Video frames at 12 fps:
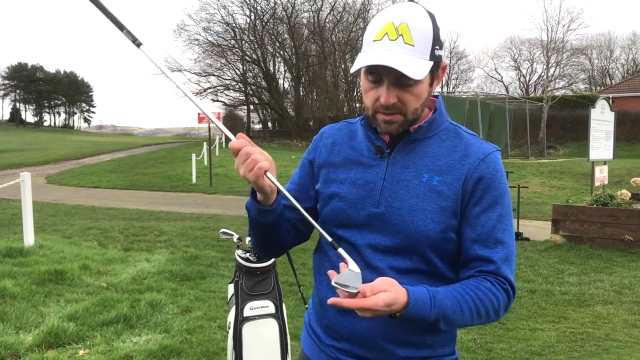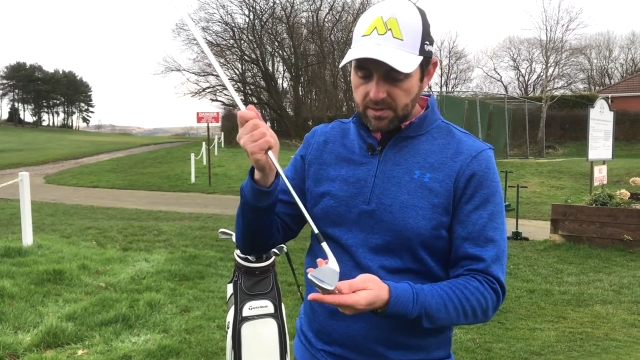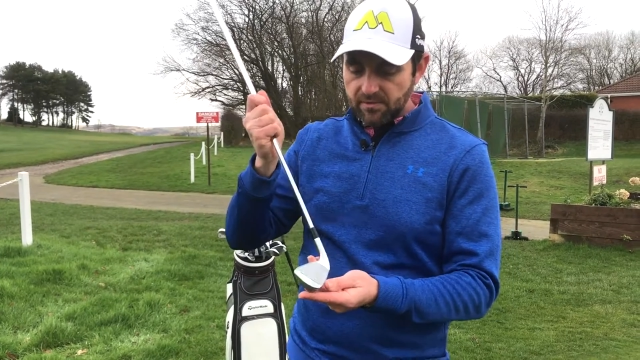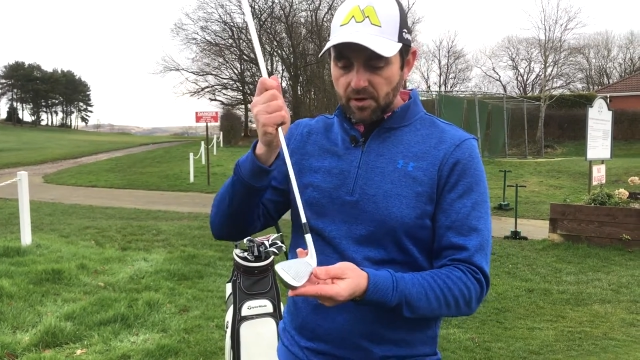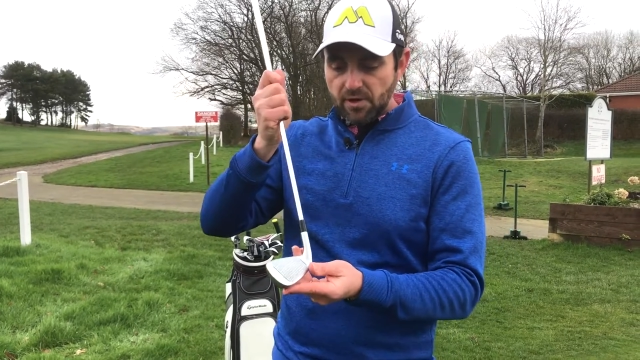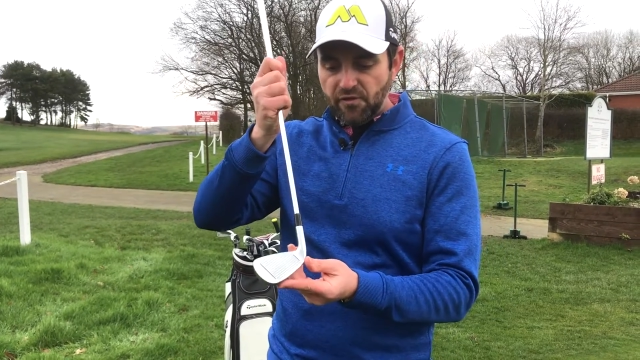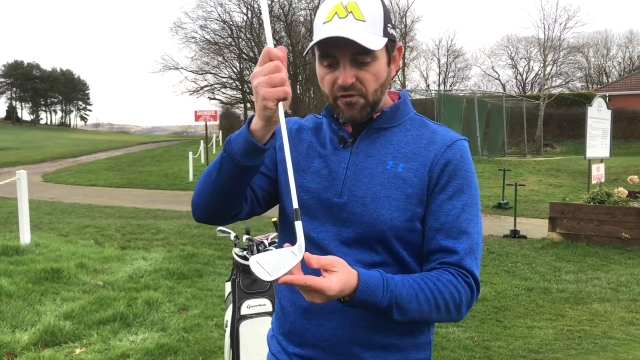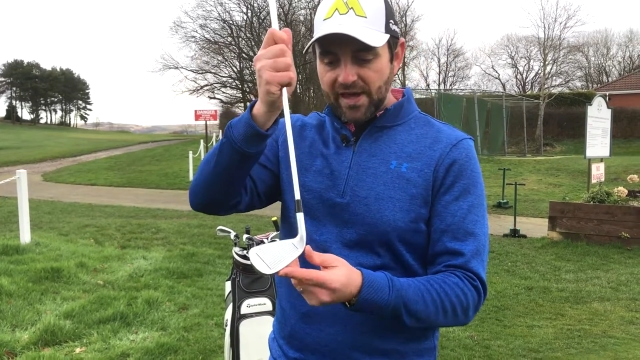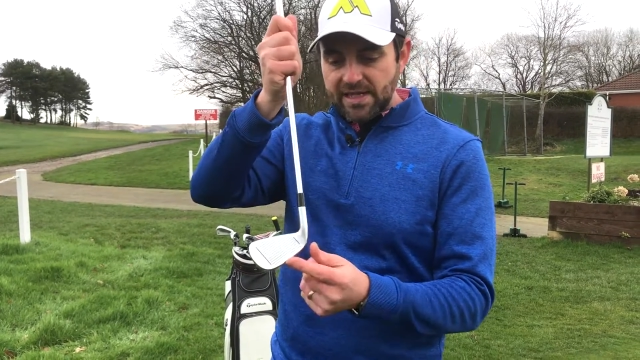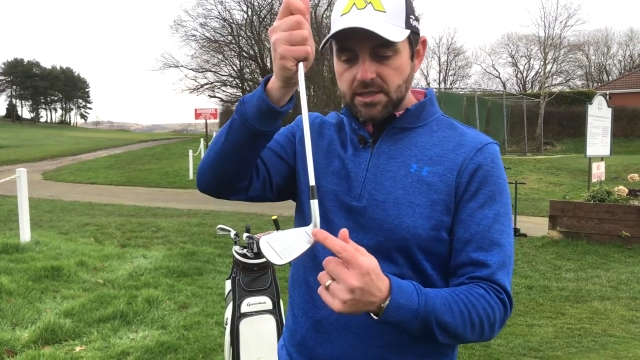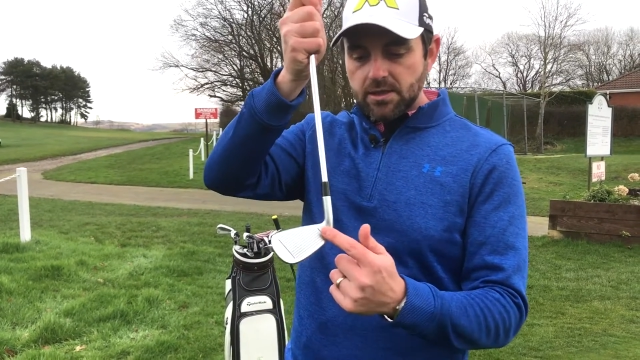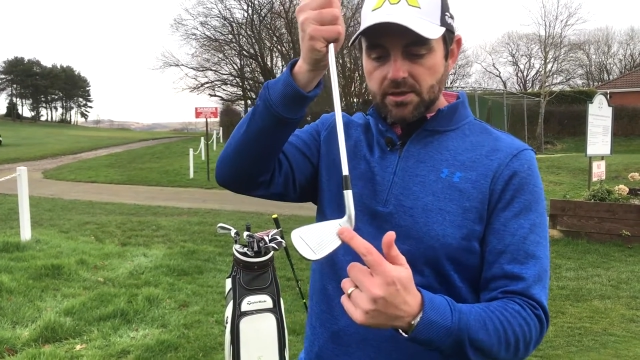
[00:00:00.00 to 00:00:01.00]
in them. They've got the
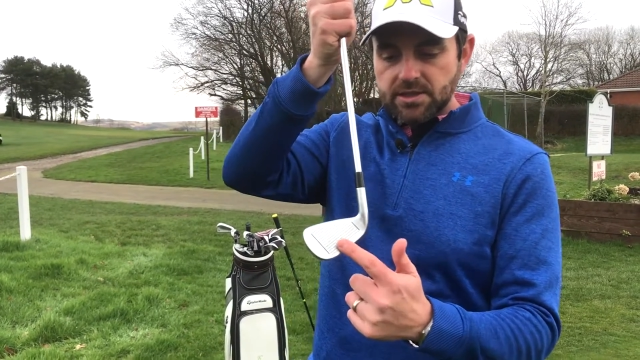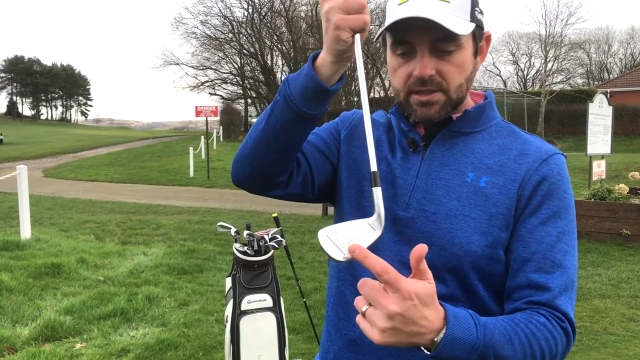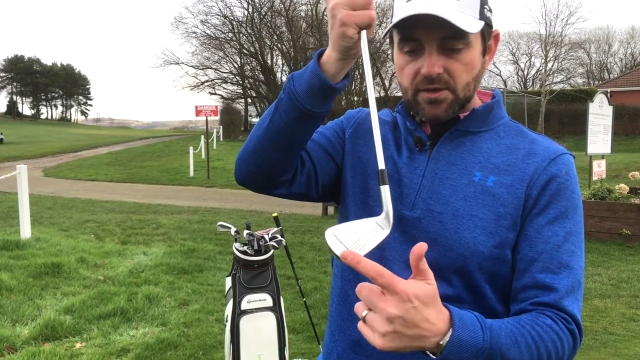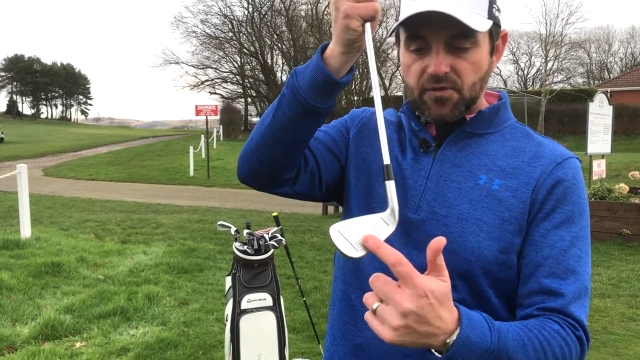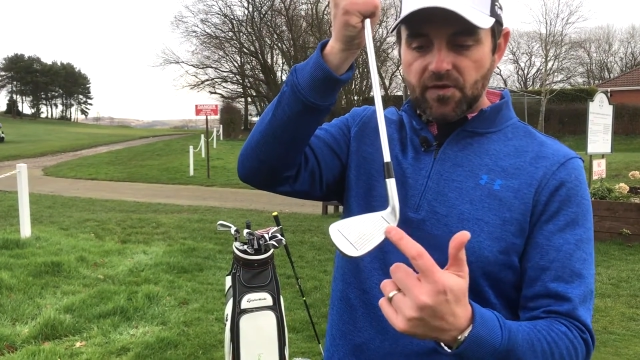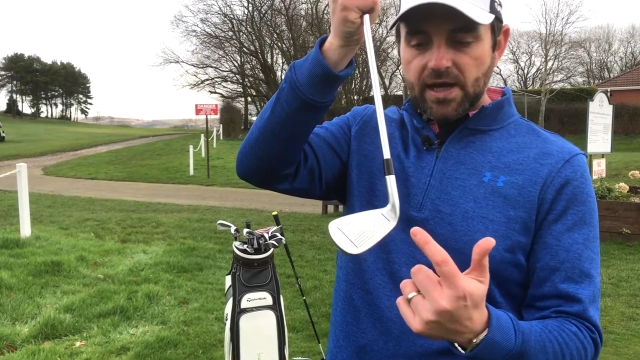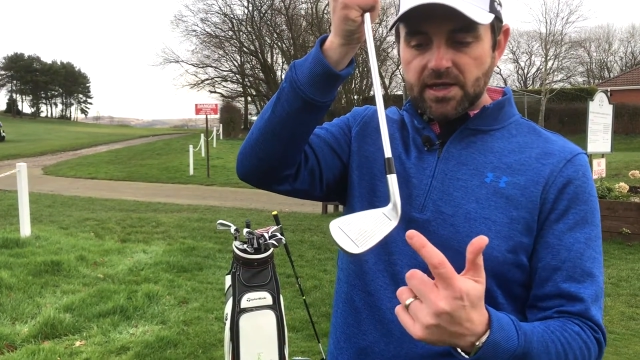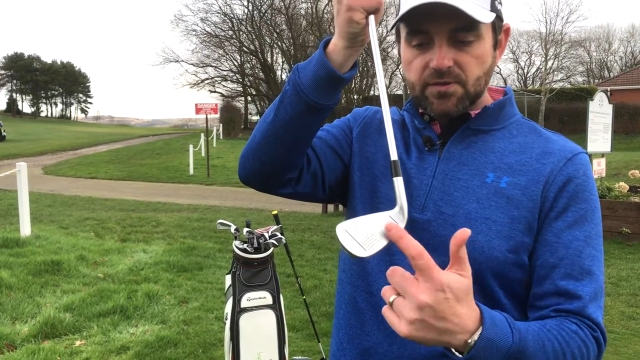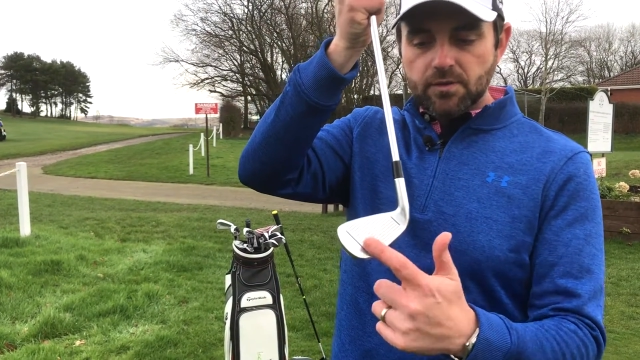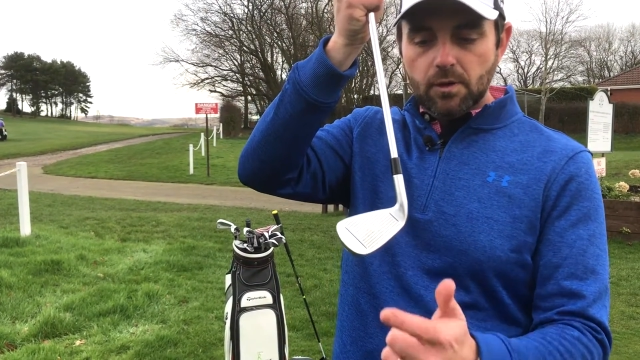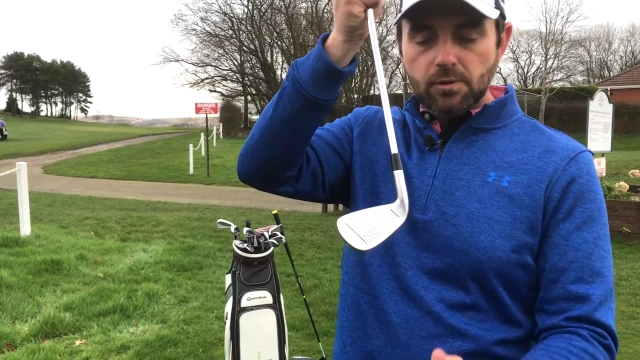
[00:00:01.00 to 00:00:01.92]
face slots in the face for